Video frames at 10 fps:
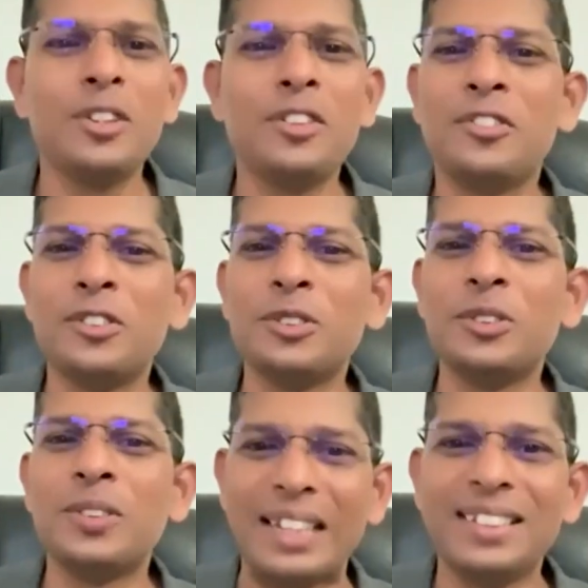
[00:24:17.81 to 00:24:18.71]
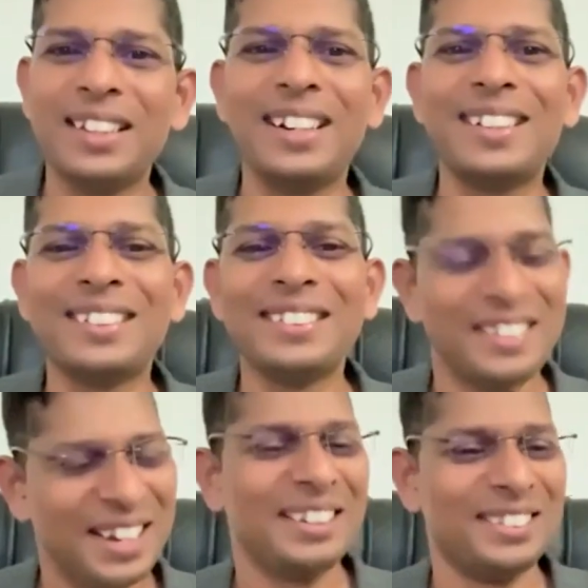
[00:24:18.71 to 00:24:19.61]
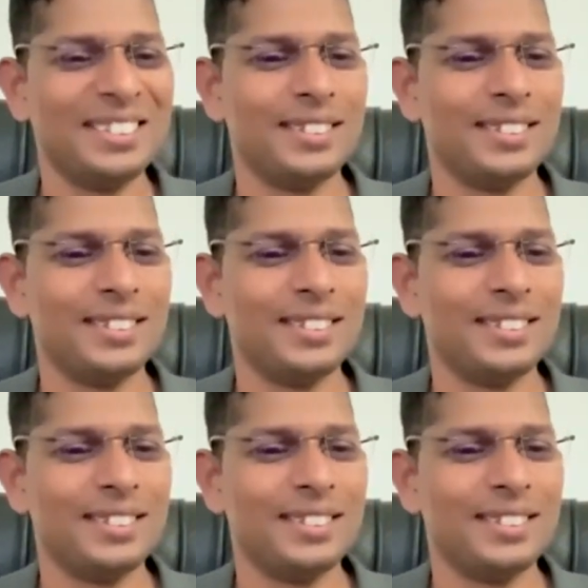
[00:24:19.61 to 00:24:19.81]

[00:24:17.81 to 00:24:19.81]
many of you think that, yeah,